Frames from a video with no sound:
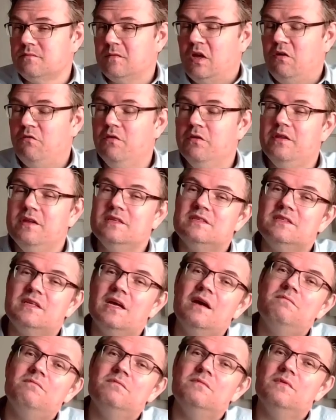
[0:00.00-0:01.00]
For this
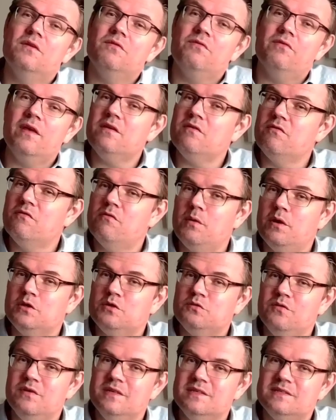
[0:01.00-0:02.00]
time, thank you very much
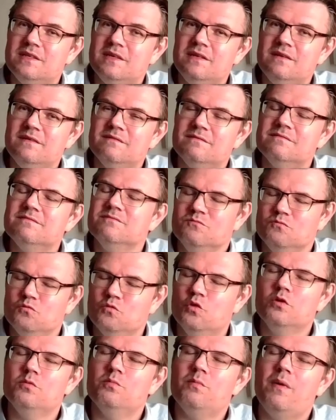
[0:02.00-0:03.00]
for listening.
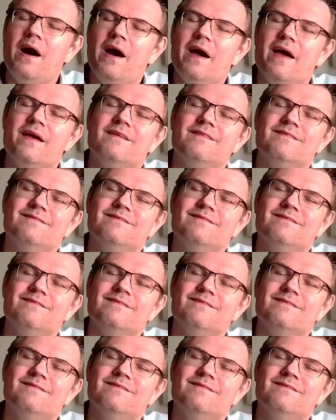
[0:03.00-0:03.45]
Goodbye.